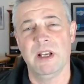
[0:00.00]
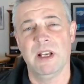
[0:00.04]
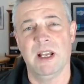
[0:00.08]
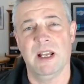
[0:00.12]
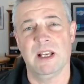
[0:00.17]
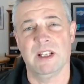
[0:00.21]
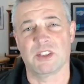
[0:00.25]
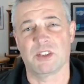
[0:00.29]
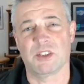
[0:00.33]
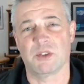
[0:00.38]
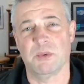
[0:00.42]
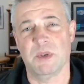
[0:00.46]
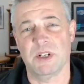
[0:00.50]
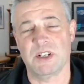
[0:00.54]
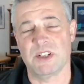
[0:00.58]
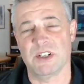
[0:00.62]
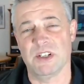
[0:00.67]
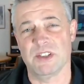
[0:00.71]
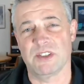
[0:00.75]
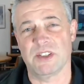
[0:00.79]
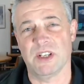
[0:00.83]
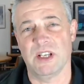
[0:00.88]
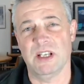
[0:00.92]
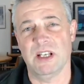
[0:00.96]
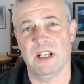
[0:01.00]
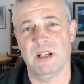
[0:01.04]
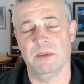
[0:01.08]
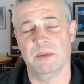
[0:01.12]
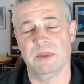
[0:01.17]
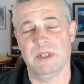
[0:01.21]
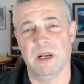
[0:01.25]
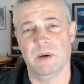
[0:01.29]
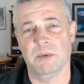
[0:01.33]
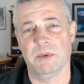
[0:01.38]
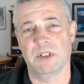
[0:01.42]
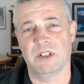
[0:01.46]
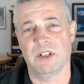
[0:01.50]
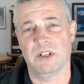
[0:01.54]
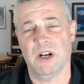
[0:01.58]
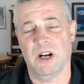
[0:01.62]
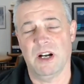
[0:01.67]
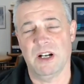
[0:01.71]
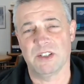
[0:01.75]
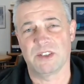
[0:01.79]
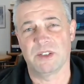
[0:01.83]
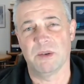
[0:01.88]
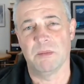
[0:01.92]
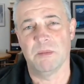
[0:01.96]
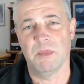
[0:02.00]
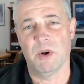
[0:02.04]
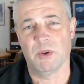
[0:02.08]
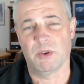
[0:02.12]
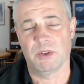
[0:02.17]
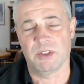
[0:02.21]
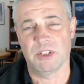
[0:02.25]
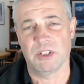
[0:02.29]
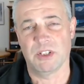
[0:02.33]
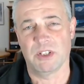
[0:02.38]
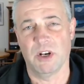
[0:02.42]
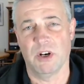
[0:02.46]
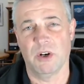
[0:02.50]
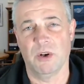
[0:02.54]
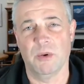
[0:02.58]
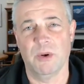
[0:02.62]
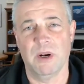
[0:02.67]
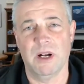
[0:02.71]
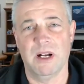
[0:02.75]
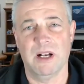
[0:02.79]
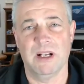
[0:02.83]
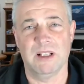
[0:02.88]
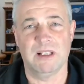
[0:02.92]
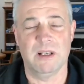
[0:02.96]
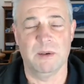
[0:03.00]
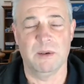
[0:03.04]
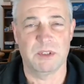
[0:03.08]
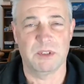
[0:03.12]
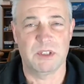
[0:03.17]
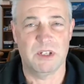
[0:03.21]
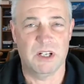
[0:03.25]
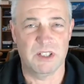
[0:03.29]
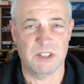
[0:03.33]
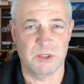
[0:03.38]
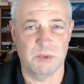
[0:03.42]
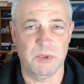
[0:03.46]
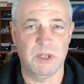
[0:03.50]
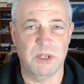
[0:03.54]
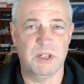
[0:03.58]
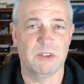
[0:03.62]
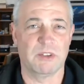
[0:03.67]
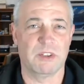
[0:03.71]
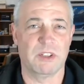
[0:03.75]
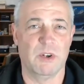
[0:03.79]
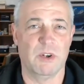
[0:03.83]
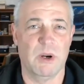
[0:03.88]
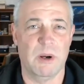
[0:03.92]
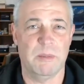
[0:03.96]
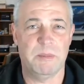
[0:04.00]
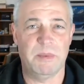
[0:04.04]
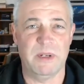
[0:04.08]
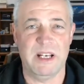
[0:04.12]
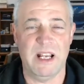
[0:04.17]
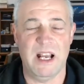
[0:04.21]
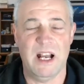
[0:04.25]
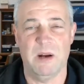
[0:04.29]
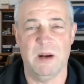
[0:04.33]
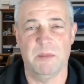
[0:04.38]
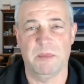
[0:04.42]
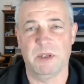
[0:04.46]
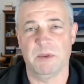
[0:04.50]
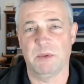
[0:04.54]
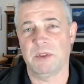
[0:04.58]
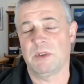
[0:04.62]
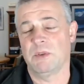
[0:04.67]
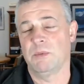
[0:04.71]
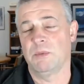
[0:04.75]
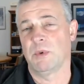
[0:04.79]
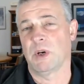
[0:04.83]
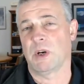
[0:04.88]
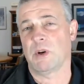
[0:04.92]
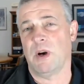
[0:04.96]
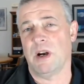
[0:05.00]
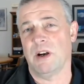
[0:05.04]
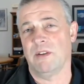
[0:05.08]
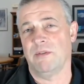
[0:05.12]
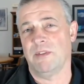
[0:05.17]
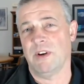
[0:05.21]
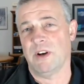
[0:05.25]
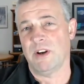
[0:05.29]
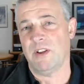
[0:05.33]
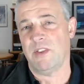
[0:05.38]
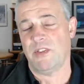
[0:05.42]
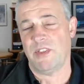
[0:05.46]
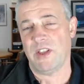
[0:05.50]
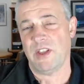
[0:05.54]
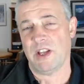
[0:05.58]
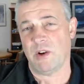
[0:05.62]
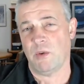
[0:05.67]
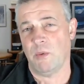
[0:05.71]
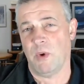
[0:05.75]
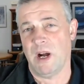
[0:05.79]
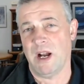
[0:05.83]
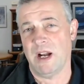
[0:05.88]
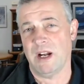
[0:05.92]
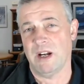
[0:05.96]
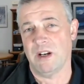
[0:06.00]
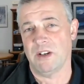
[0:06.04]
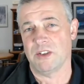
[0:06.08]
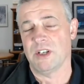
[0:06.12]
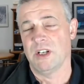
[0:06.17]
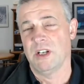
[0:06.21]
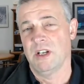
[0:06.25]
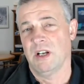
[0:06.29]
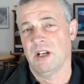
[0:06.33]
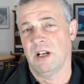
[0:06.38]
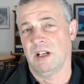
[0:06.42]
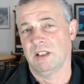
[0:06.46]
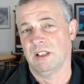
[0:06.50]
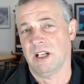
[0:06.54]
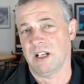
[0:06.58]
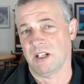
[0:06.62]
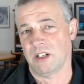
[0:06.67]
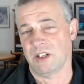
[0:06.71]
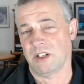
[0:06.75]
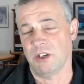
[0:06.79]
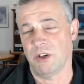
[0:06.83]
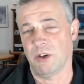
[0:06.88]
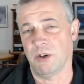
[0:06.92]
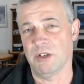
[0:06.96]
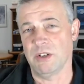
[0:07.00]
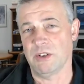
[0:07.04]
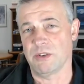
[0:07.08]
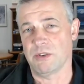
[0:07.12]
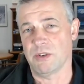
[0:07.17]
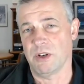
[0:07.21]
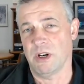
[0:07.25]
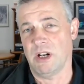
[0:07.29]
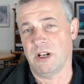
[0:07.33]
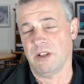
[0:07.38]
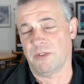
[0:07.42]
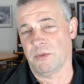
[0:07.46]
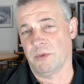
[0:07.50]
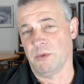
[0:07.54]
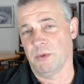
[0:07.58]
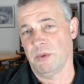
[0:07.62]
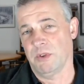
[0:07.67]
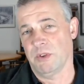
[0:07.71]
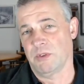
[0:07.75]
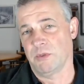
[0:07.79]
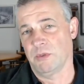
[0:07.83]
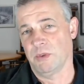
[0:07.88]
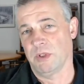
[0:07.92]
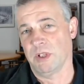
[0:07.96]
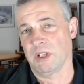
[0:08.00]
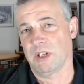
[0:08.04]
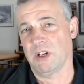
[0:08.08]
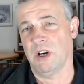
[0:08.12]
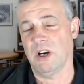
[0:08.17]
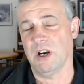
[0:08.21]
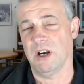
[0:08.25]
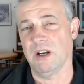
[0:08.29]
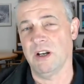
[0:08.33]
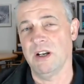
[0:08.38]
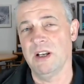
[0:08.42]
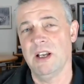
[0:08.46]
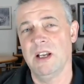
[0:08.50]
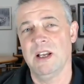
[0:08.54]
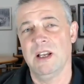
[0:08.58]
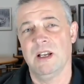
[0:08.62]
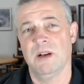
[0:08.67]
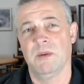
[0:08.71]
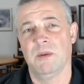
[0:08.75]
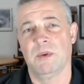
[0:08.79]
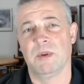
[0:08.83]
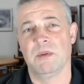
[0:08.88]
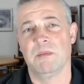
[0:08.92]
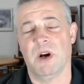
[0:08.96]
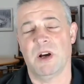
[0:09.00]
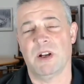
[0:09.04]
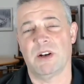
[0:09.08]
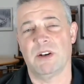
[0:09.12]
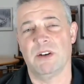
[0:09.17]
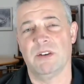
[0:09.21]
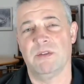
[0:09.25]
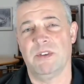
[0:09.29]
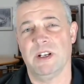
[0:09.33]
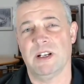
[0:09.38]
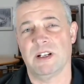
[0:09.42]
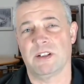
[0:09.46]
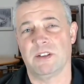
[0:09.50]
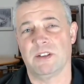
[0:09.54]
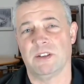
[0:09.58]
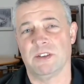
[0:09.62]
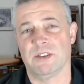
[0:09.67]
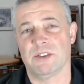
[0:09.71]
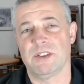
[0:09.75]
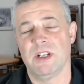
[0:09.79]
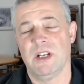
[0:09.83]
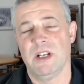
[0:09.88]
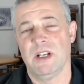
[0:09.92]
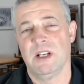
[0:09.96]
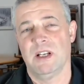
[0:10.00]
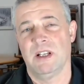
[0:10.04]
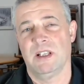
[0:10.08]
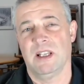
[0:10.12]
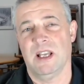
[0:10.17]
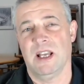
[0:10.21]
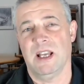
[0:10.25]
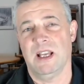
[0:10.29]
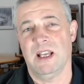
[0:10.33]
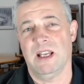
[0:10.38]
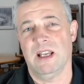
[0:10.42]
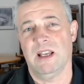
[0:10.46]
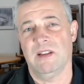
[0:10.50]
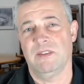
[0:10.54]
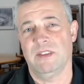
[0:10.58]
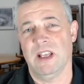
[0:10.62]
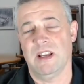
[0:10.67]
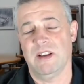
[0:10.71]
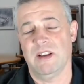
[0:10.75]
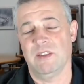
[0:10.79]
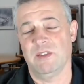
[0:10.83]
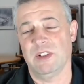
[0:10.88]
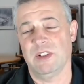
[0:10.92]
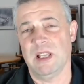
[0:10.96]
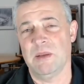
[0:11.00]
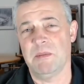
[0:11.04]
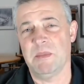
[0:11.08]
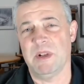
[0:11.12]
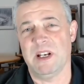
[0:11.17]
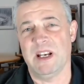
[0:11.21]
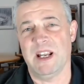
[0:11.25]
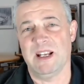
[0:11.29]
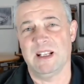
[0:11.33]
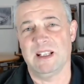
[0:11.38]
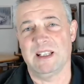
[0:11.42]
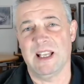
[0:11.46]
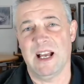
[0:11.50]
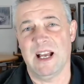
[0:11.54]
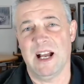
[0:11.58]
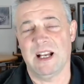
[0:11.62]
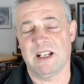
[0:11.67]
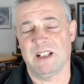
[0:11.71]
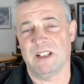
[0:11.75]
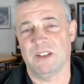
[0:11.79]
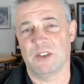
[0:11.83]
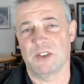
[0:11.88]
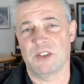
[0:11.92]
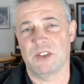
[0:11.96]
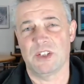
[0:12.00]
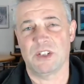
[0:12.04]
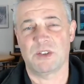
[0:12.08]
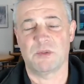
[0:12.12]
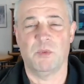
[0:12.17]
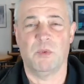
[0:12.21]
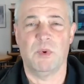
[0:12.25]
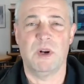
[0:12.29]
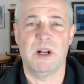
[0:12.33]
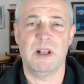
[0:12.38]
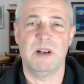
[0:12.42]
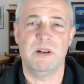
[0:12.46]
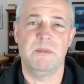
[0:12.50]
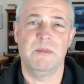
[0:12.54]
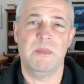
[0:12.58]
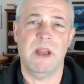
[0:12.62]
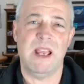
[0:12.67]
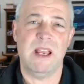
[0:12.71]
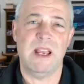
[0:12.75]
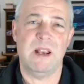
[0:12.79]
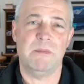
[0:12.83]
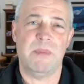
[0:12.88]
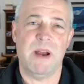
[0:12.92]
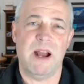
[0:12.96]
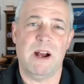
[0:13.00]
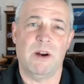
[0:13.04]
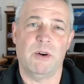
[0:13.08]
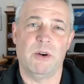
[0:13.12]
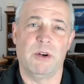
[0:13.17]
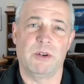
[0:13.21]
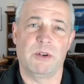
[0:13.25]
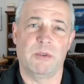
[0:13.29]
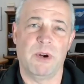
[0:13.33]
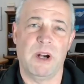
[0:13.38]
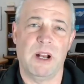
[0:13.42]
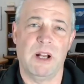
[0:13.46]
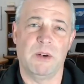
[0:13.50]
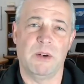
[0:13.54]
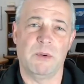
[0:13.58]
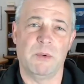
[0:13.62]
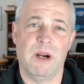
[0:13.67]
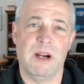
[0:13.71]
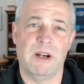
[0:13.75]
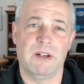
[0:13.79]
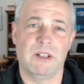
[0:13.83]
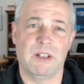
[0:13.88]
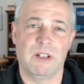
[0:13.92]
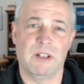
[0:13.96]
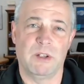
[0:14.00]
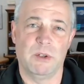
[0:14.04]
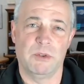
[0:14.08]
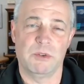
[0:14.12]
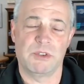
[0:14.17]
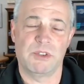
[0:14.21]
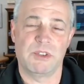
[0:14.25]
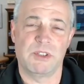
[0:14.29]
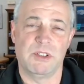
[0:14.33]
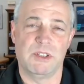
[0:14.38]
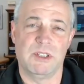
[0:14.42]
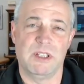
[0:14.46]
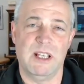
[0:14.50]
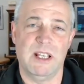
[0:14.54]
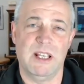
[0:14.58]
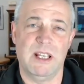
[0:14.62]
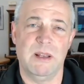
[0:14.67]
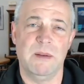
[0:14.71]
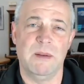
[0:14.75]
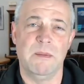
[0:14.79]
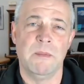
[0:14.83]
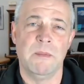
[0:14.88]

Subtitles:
and switches, and that would cause the motor to go, that would cause the window to go up and down. But it would require very thick wires, a lot of current draw through the car. With modern vehicles, they've eliminated that. There's just one main power and ground wire that goes to the